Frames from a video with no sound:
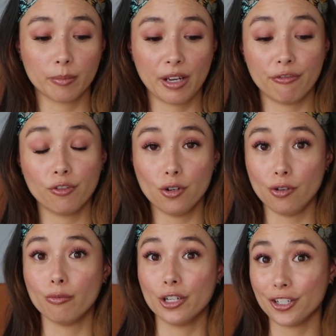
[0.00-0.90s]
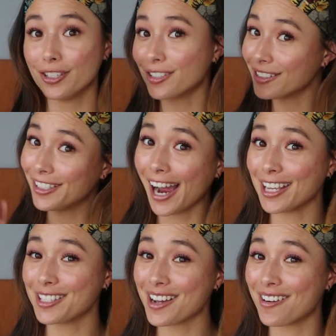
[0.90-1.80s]
for my food, which is, you
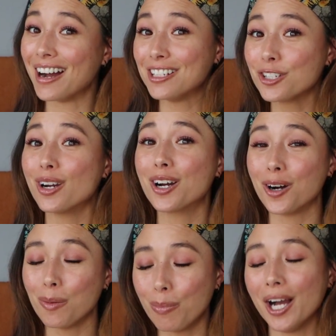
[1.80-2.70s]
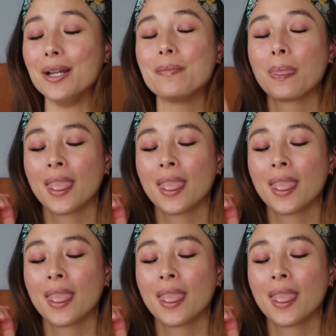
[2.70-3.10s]
guys know, a struggle, but